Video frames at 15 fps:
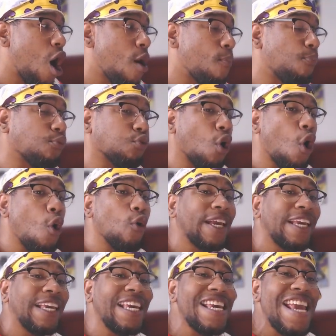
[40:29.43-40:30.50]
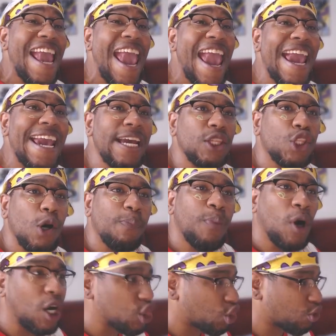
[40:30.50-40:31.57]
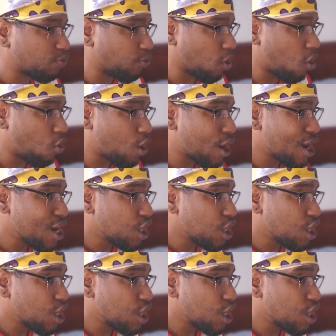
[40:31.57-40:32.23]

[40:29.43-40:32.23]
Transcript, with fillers: Bro, he ate the punch, bro.